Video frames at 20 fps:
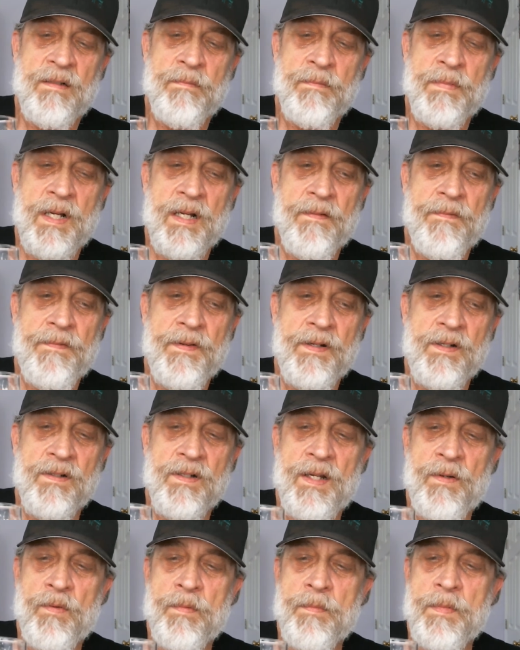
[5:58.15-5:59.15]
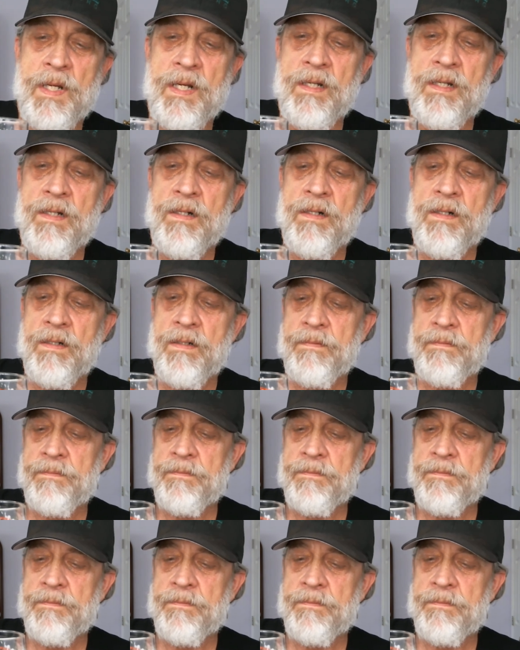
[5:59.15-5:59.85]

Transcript: about a fingerhead remaining here.